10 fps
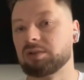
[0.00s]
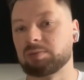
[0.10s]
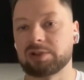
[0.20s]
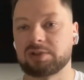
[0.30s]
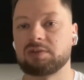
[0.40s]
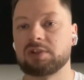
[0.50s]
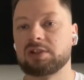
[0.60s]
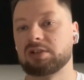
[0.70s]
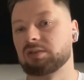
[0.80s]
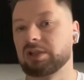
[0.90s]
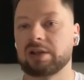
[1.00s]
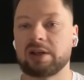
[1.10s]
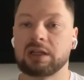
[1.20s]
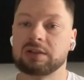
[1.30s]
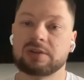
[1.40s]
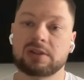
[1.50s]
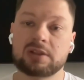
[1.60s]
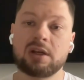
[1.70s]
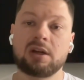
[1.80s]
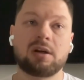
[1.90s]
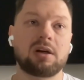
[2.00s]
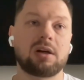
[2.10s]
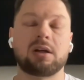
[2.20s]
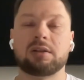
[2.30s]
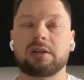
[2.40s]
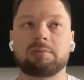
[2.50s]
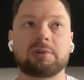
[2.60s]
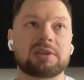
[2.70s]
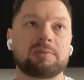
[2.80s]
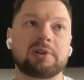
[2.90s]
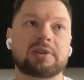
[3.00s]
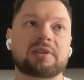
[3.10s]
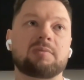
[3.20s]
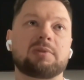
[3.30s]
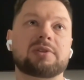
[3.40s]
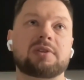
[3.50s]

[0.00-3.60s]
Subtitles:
to Postgres, to ClickHouse, like multiple examples.